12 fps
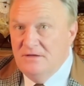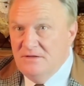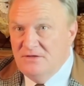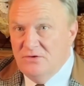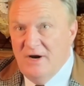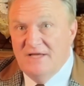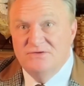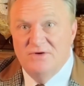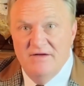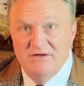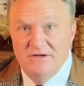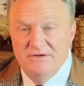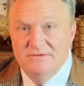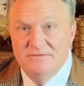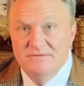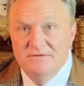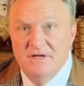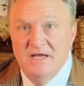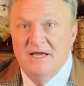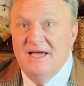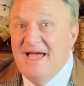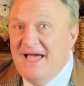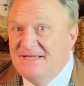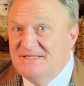to raise revenue,
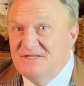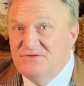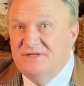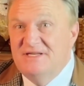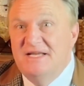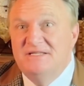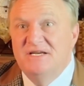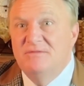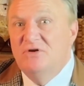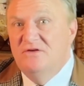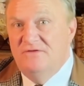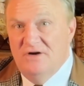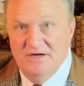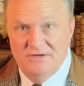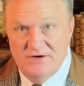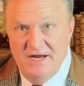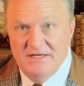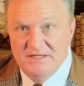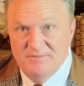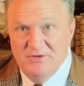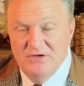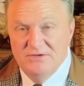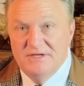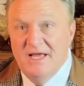as a strategic move during trade
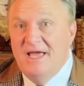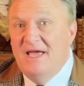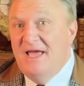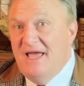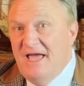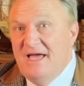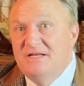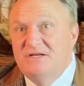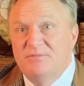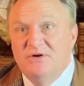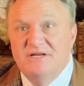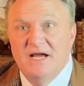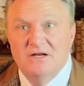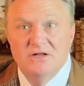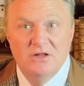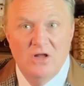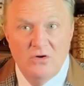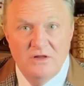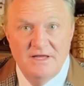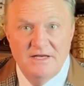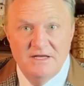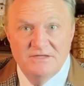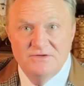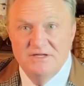disputes, and to protect local
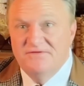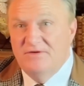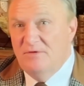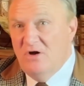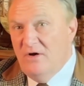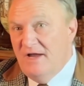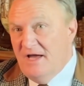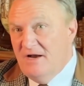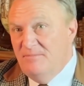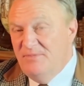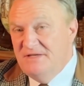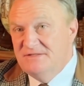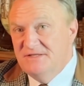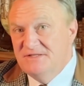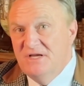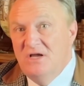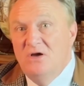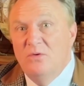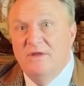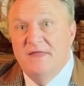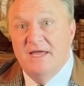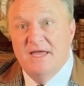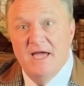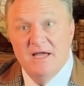industries from going out of business when
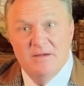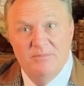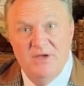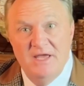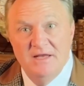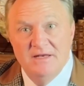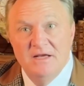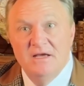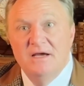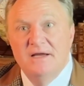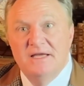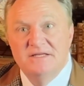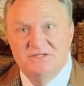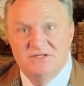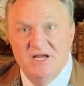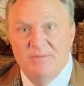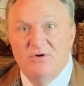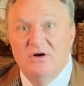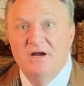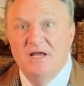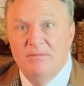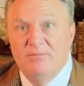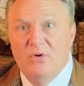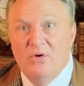they can't compete against cheaper
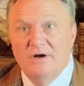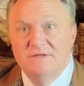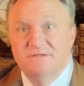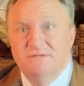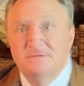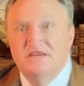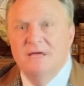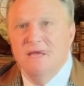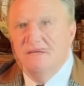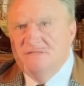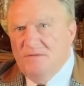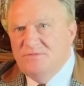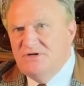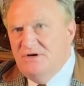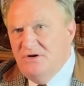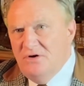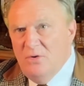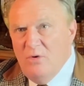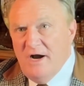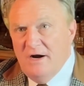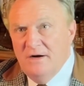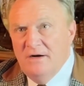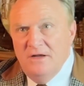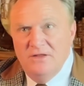imports. As I'm sure you're
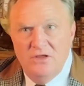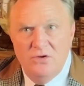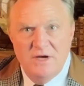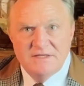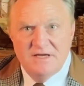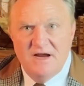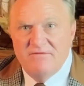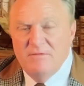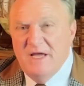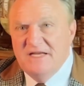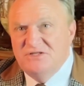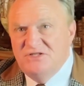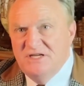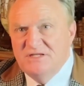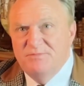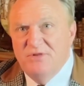aware, the U.S. government has just